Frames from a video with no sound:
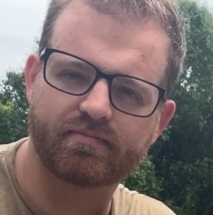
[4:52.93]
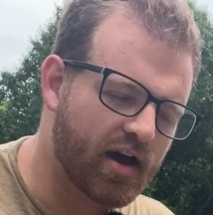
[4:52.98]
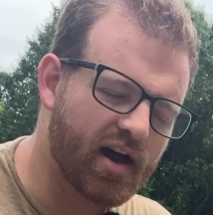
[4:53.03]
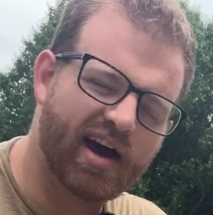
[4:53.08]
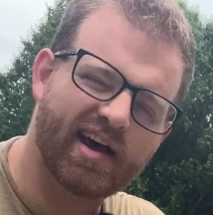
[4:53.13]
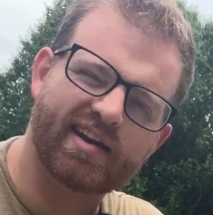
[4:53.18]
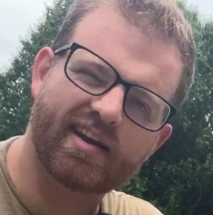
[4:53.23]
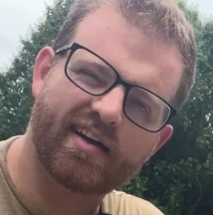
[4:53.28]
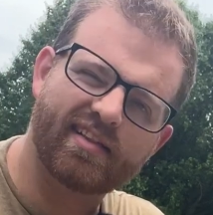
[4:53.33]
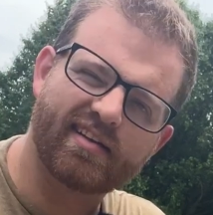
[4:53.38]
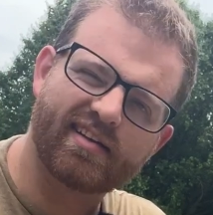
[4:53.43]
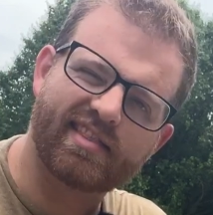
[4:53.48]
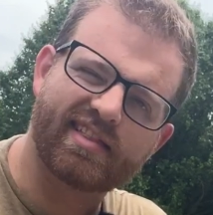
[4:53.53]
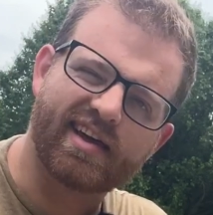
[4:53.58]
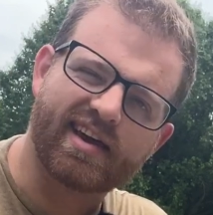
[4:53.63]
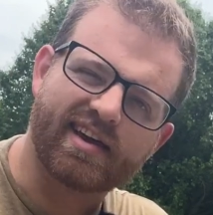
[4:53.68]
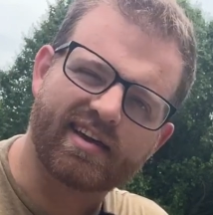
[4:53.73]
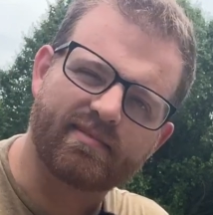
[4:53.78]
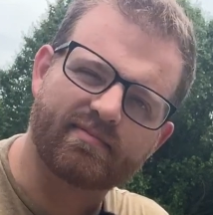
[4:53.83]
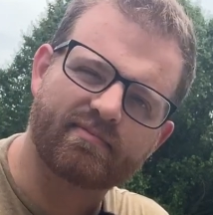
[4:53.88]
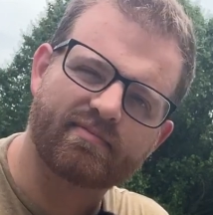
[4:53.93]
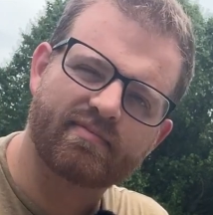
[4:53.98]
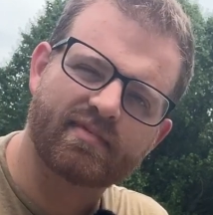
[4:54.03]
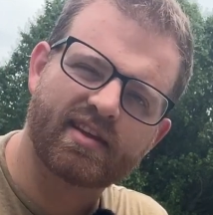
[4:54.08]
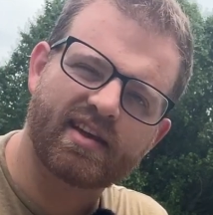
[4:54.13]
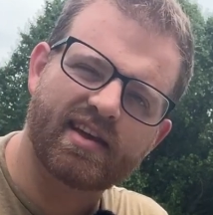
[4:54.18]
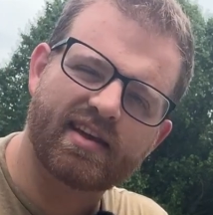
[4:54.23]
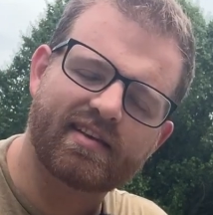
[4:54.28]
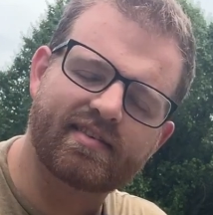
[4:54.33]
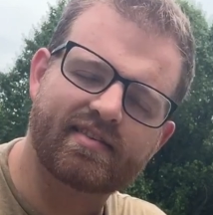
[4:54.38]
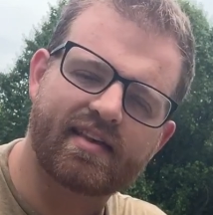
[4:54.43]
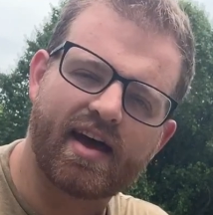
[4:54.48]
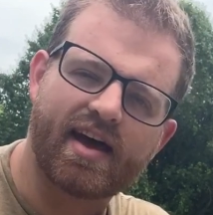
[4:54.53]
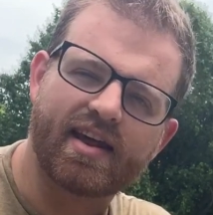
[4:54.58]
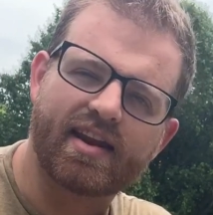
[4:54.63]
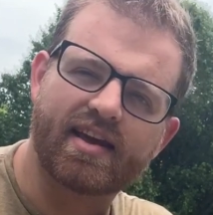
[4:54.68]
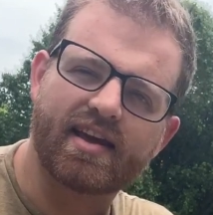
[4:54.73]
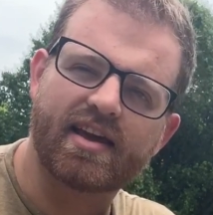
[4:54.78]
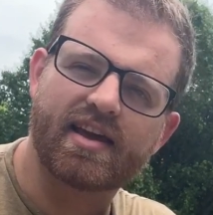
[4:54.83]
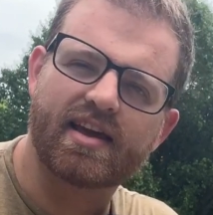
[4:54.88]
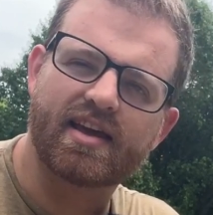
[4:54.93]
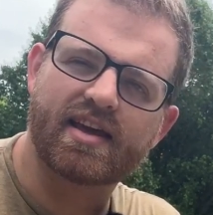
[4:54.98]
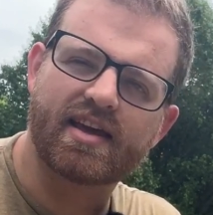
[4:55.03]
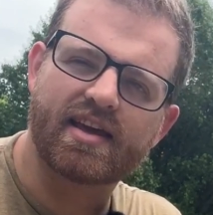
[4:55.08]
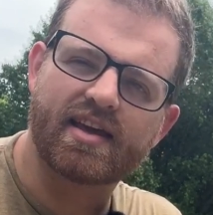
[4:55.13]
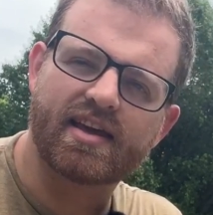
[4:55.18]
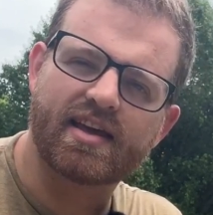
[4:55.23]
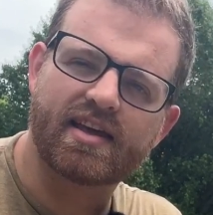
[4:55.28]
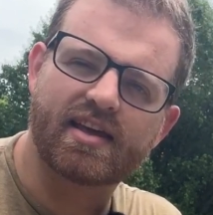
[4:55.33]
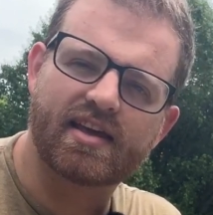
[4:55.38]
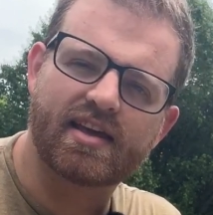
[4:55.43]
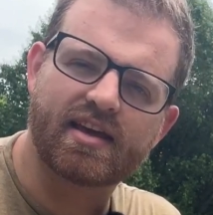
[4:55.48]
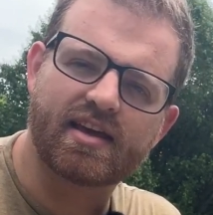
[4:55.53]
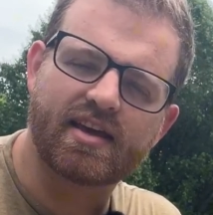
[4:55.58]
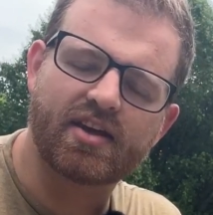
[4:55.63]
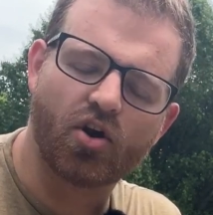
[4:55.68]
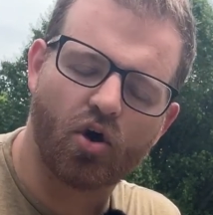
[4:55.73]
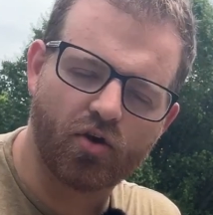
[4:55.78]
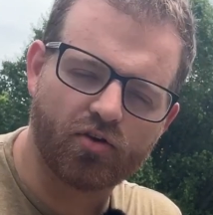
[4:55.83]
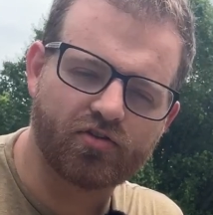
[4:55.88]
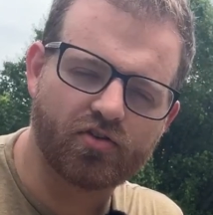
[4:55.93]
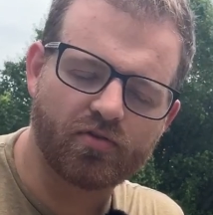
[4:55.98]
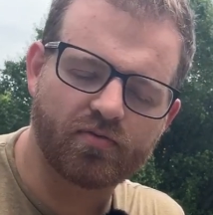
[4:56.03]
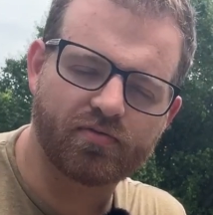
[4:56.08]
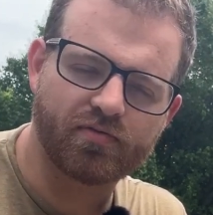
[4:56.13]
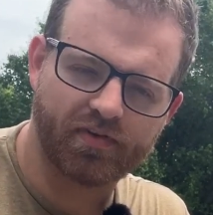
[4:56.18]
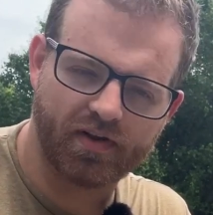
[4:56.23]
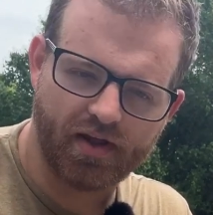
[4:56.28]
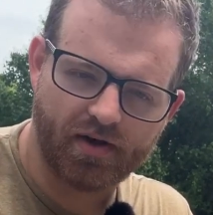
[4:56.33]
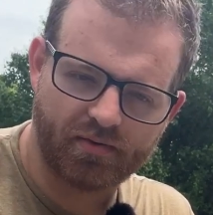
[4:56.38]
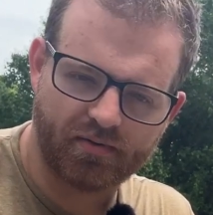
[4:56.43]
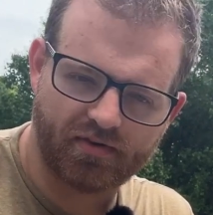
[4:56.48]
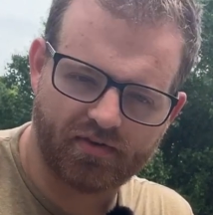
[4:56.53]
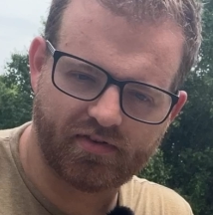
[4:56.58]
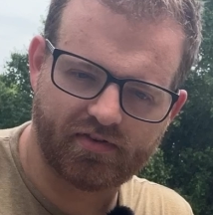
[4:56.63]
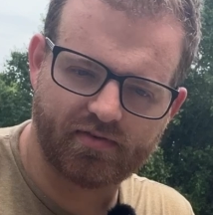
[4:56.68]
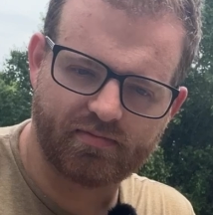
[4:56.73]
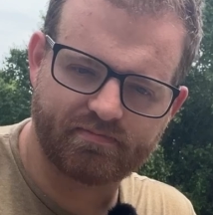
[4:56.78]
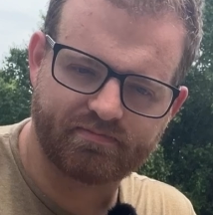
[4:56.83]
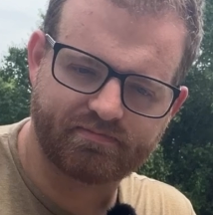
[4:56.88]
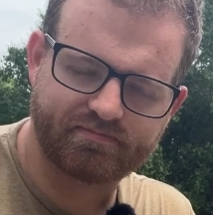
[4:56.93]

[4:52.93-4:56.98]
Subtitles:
Another thing is that it also floats.